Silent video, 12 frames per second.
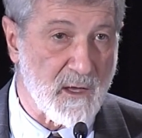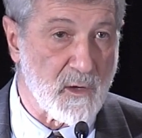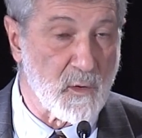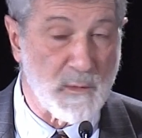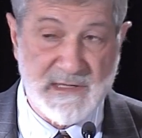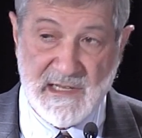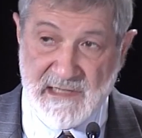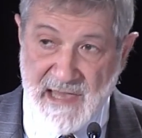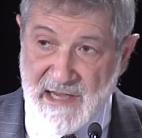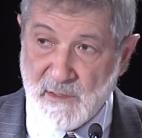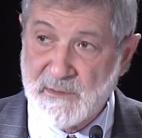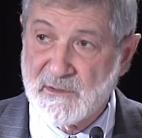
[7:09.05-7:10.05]
who are getting
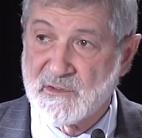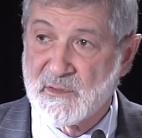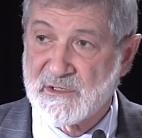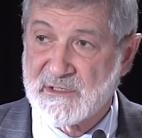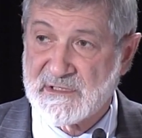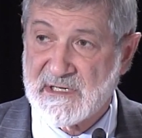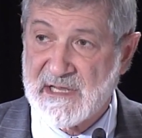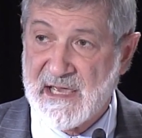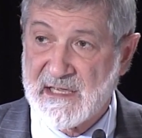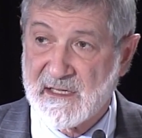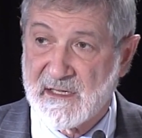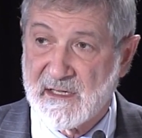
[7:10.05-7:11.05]
adequate nutrition today,